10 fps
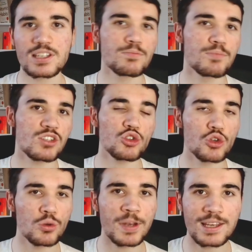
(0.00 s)
He's missed
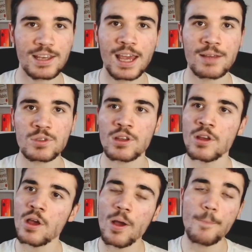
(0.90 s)
too many games.
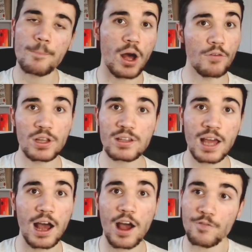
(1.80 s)
But other than
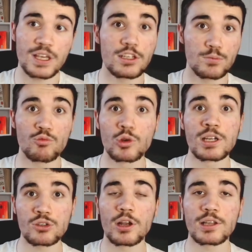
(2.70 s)
that, I think he's been really
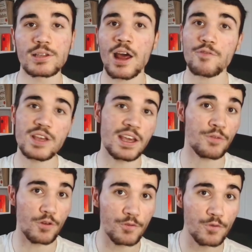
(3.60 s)
solid. And I think if
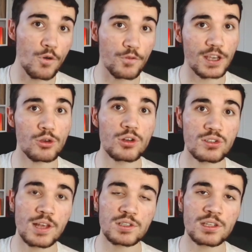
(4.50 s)
a full-fit
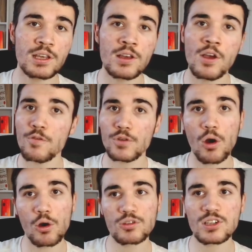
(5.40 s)
Kulusevski for the
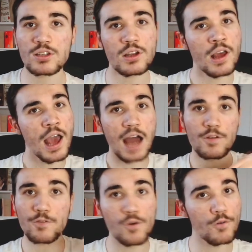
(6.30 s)
whole season and a
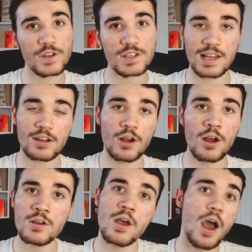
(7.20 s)
full-fit Saka,
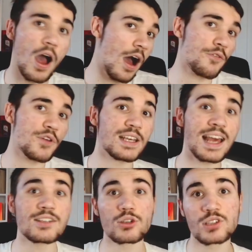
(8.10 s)
I think it's
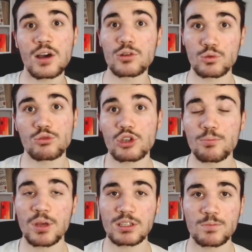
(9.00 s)
heads or tails which one you
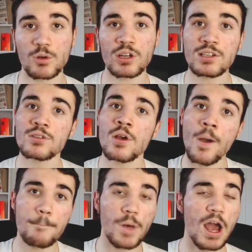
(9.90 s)
pick, to be honest.
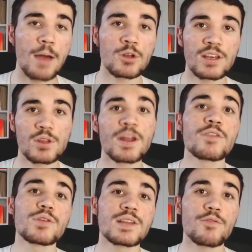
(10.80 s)
But I am going to give the
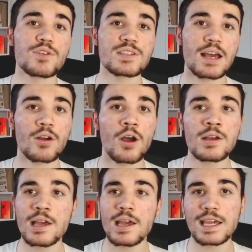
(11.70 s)
benefit of the doubt for Saka.
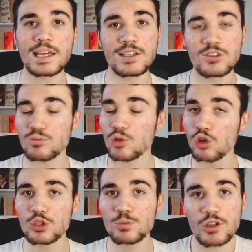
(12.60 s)
He's
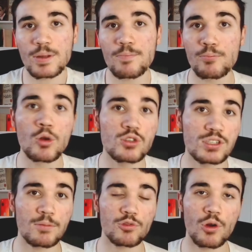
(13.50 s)
contributed in most
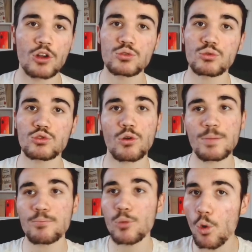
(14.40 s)
games for Arsenal, scoring
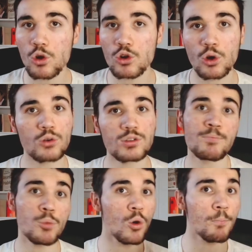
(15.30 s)
important goals,
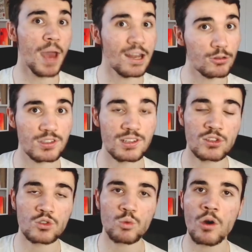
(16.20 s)
important penalties
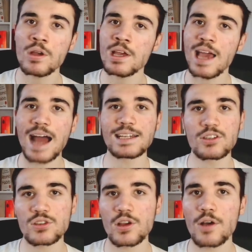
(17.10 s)
as well. And he
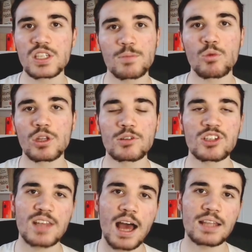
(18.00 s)
deserves it. He's been one of the
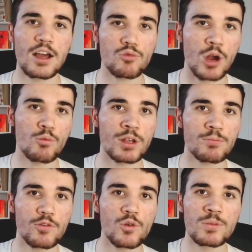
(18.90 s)
standout right-wing
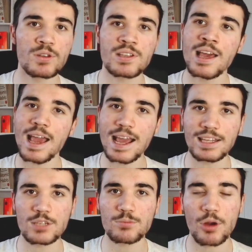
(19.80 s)
performers in
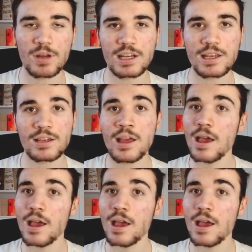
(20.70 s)
this Premier League.